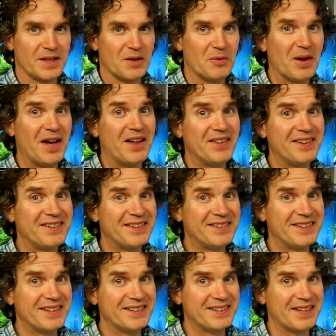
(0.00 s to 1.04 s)
Well, this
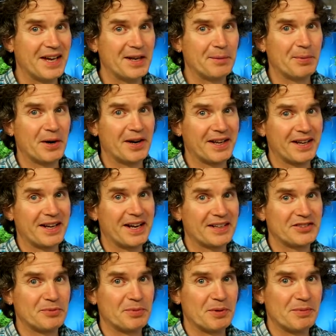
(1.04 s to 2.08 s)
is the exciting part. I get to
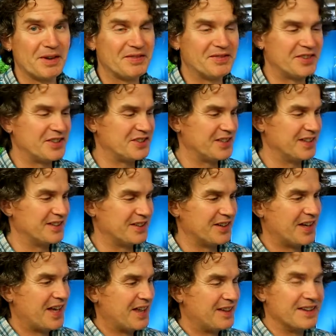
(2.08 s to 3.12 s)
actually put my fish in. So
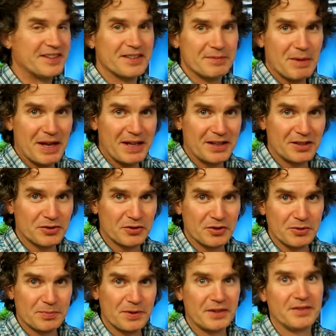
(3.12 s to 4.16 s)
this is my little
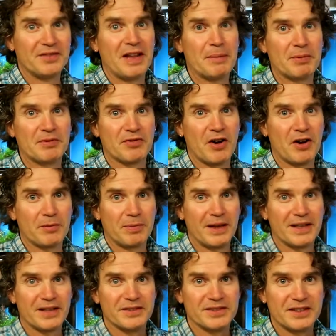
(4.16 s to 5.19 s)
group of leopard frog
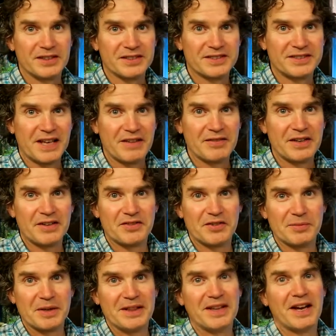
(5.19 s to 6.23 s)
plecos. There's seven of
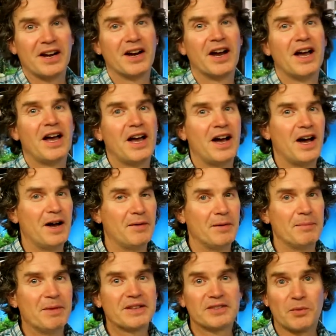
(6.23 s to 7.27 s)
them in there. Um,
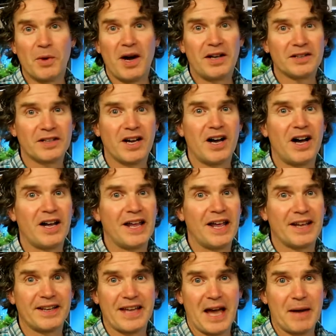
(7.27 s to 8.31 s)
a mix of wild caught
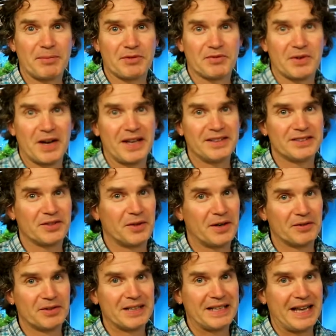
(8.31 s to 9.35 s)
and captive raised, so I
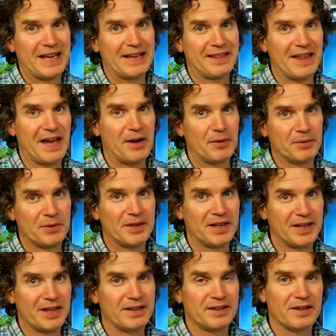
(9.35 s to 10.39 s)
really like that when we
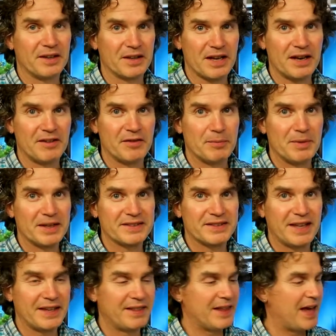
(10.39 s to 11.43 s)
can get kind of a mix
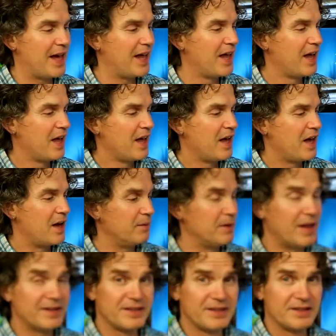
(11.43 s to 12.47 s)
like that. Um,
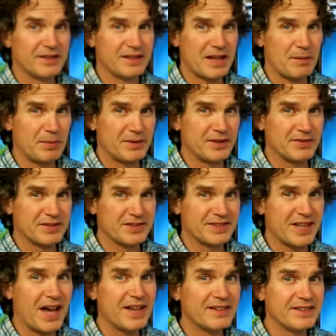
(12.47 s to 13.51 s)
lots of couple different
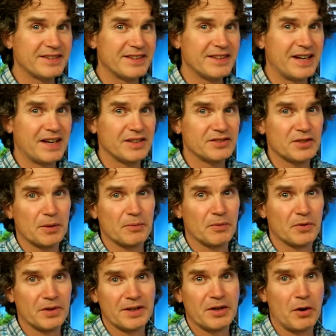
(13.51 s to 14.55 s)
sizes in there, so
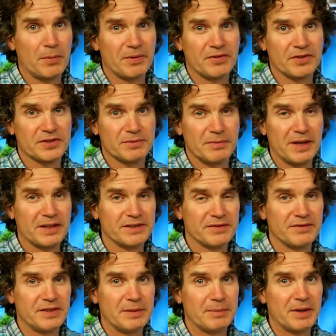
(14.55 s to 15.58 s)
I'm really hoping for some males
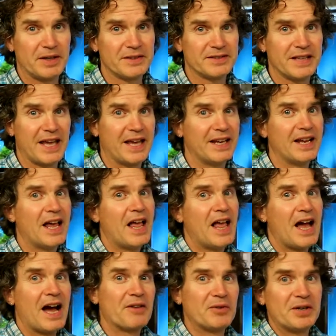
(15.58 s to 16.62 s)
and females. And
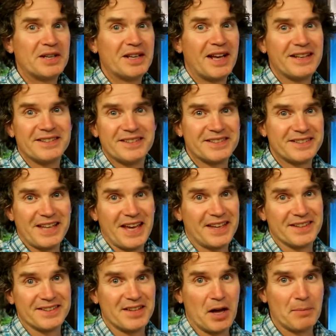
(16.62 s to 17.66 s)
I realize this
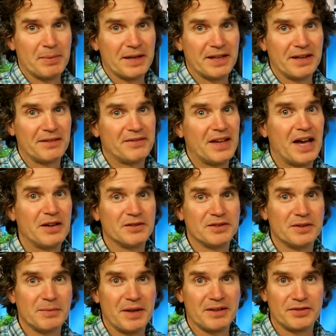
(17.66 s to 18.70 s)
tank is not big enough to
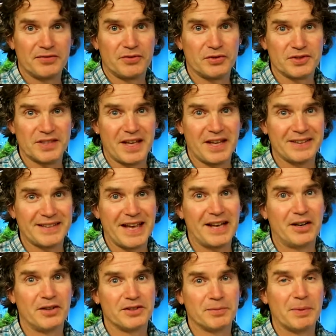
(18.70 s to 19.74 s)
house them as full-size
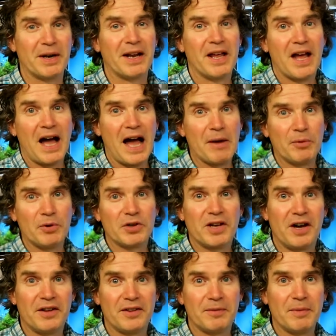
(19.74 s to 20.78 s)
adults, but I will
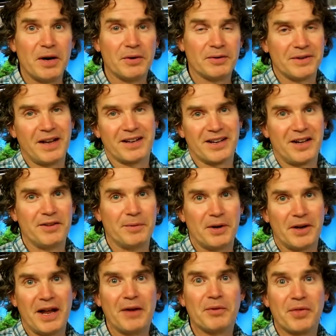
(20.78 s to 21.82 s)
cull them out, not cull them
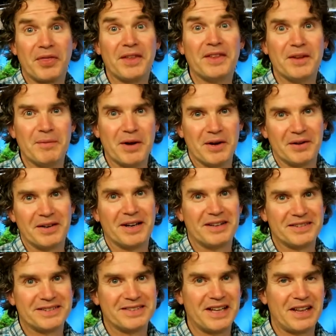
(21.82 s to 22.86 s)
out, I will thin them out, and
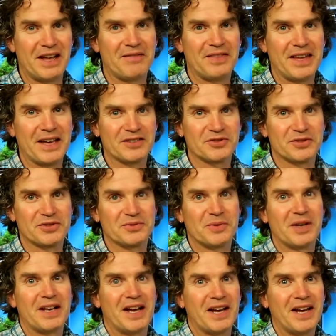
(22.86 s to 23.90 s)
I'll sell off the extras
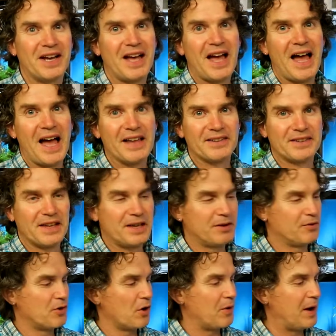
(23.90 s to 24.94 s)
when uh, as they
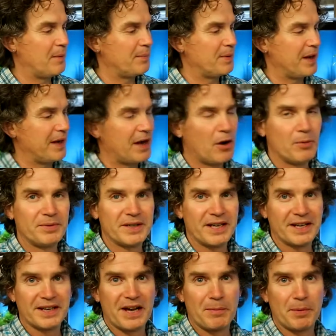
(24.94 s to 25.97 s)
grow up. And I hope to
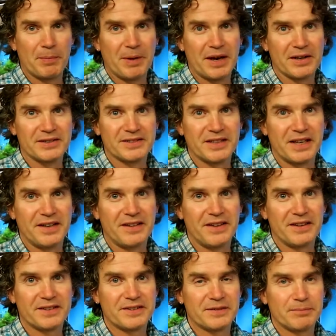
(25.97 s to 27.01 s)
get a couple pairs out of
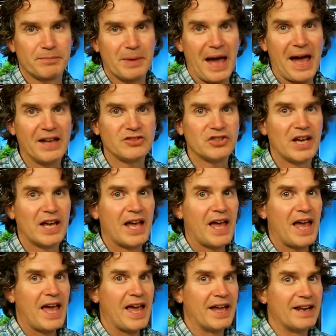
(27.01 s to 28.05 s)
this batch
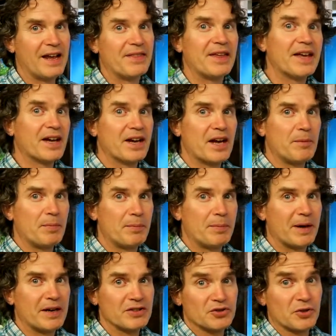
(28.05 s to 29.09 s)
and I think a couple
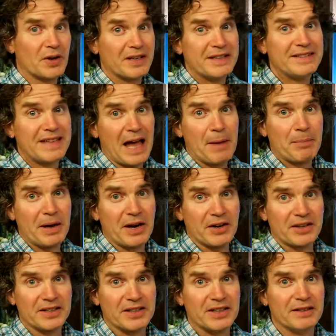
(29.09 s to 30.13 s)
pairs, or at least that
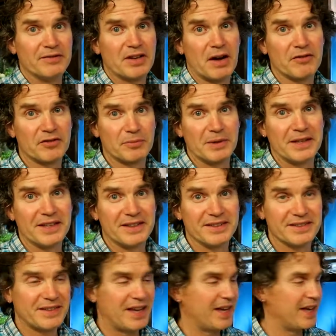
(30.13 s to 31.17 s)
pair, could live comfortably in
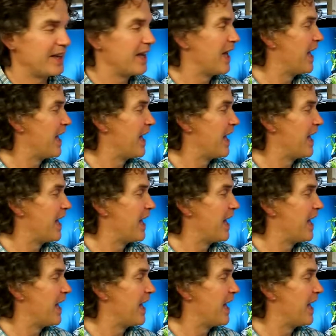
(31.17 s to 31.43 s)
this tank.